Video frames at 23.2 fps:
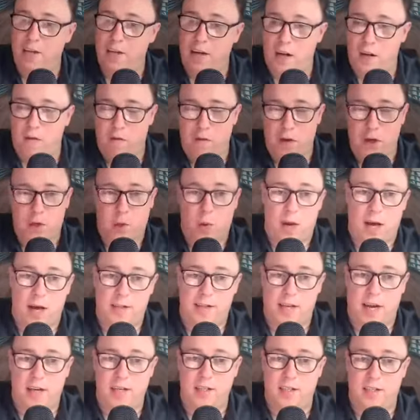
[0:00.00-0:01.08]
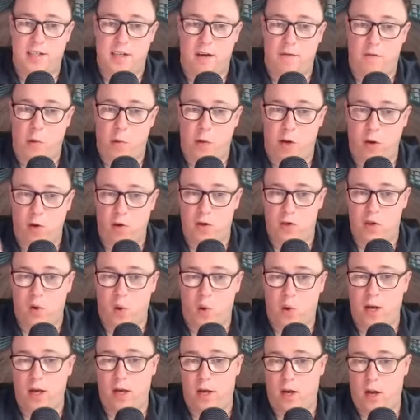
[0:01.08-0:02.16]
and visualization stuff that we're good at
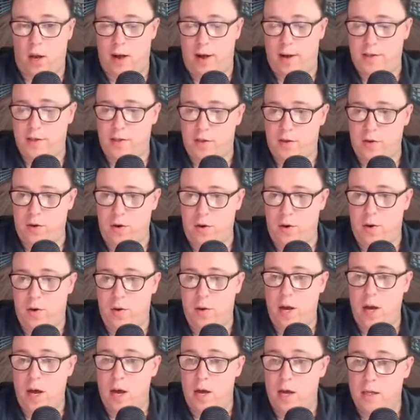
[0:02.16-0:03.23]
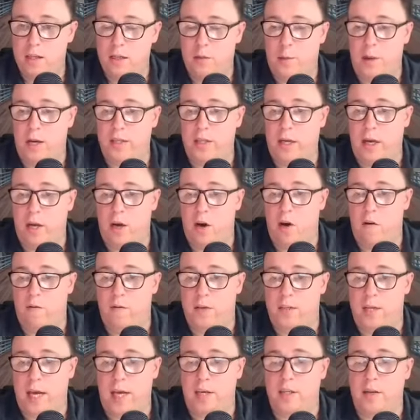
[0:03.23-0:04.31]
talking clients through, especially in
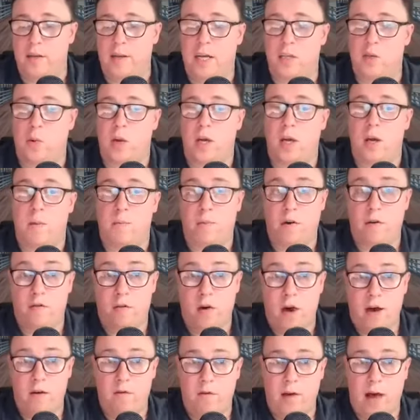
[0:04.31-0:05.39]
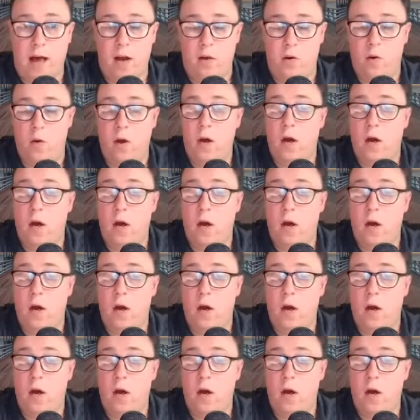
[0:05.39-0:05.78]
conversation, that's where you can provide value.